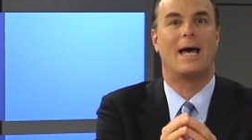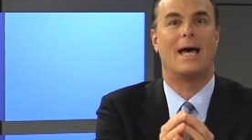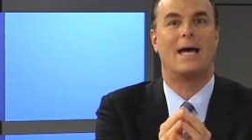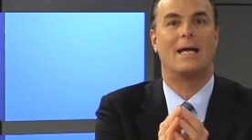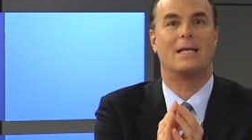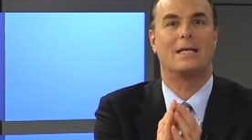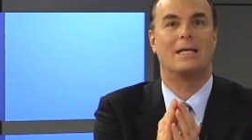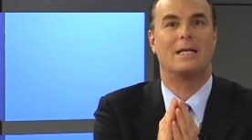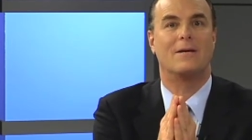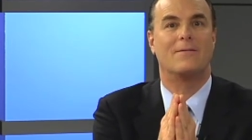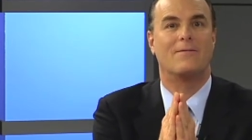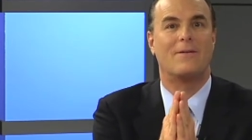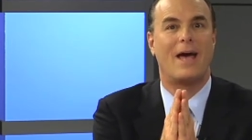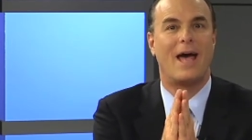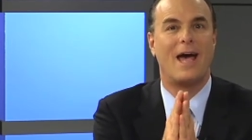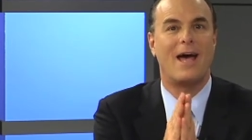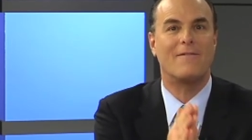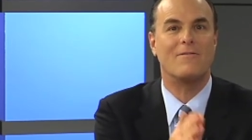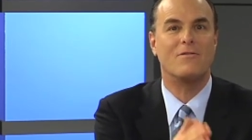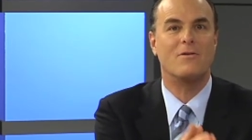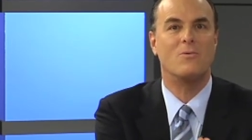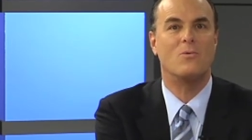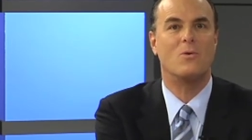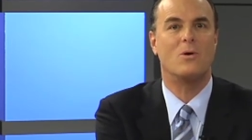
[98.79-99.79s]
and give
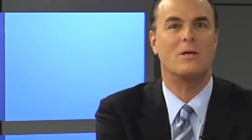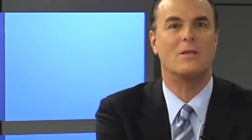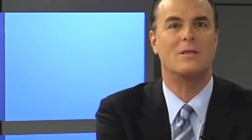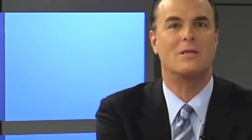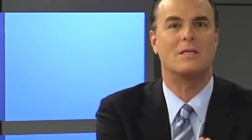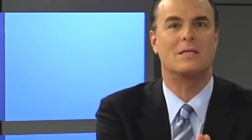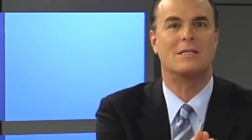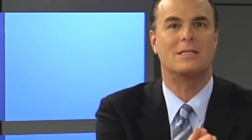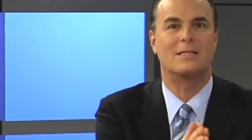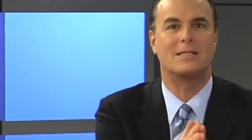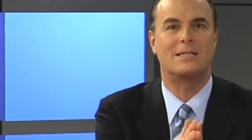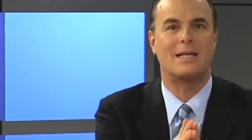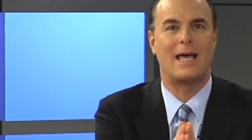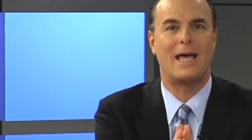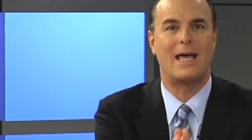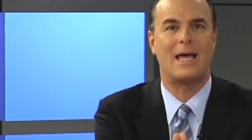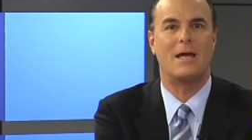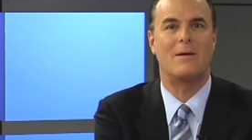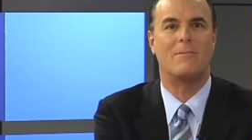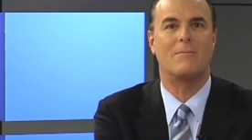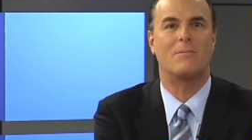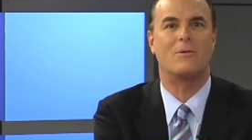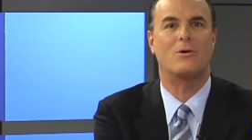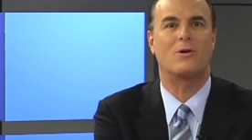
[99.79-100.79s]
everyone the
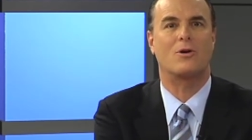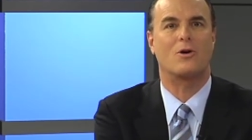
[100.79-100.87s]
same